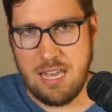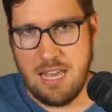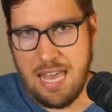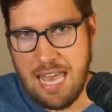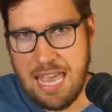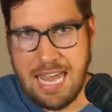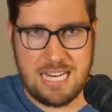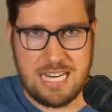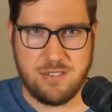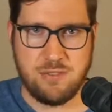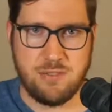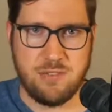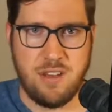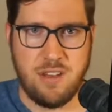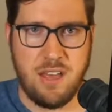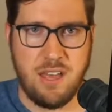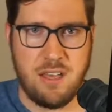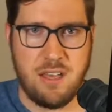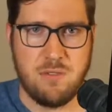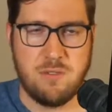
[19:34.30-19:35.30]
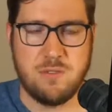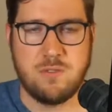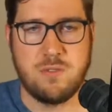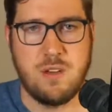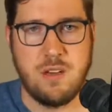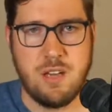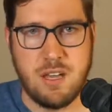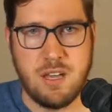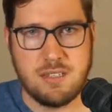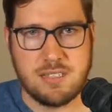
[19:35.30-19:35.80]
8 to 5
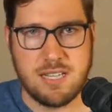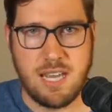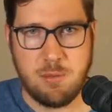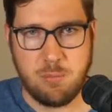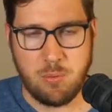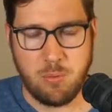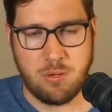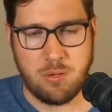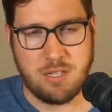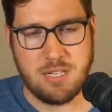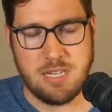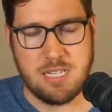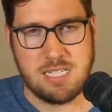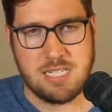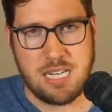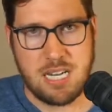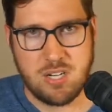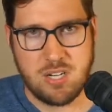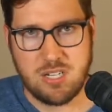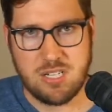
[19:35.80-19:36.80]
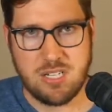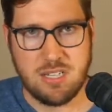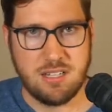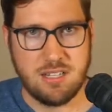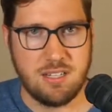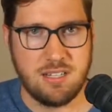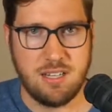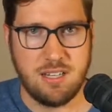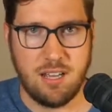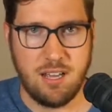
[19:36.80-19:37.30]
type organization,
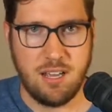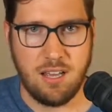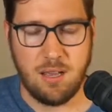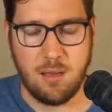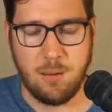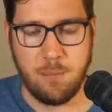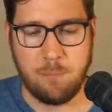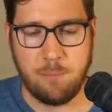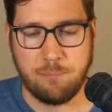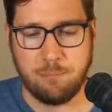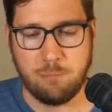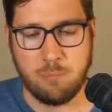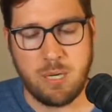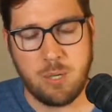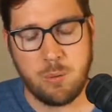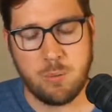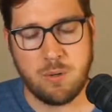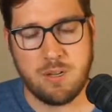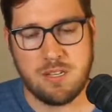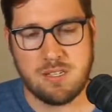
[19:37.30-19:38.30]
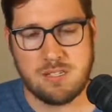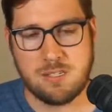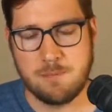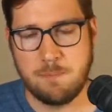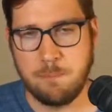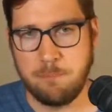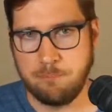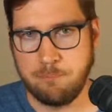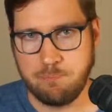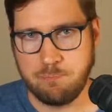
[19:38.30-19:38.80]
but it was
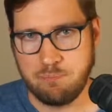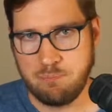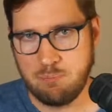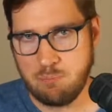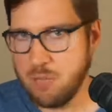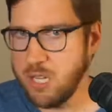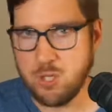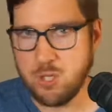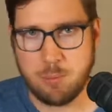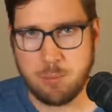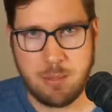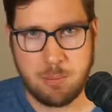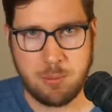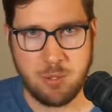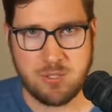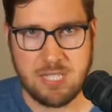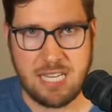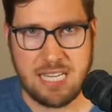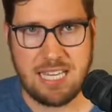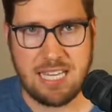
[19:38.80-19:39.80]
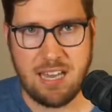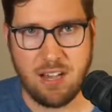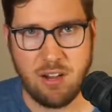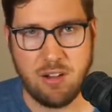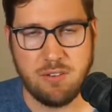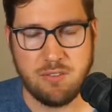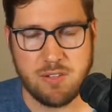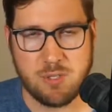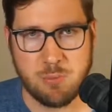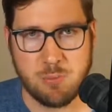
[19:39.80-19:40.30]
make sure people are taken care
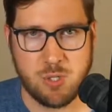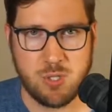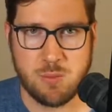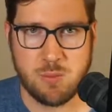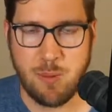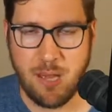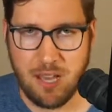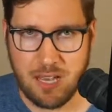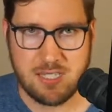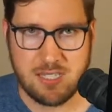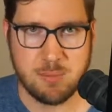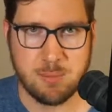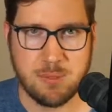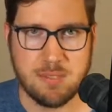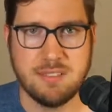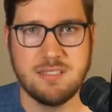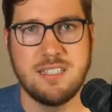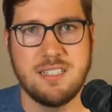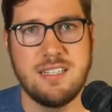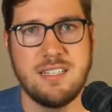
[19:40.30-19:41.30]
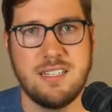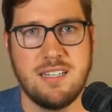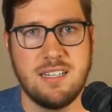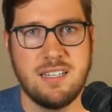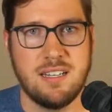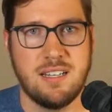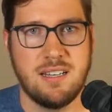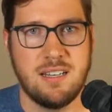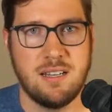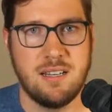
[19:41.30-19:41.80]
of as much as possible
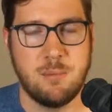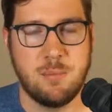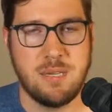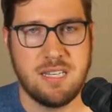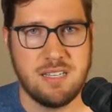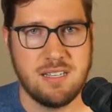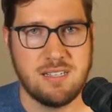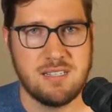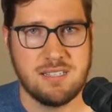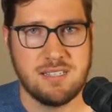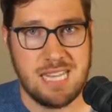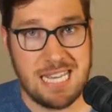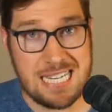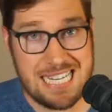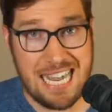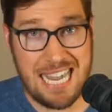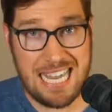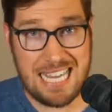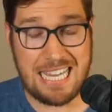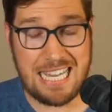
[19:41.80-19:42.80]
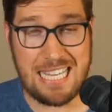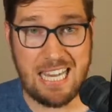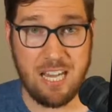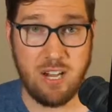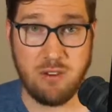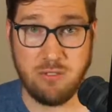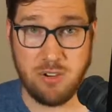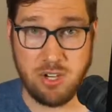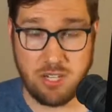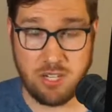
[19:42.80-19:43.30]
because they take care
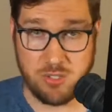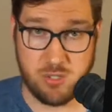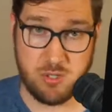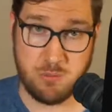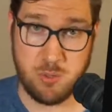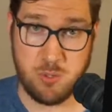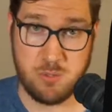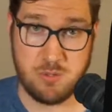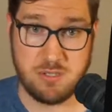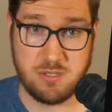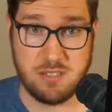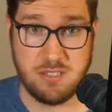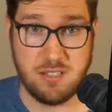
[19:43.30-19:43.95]
of our customers.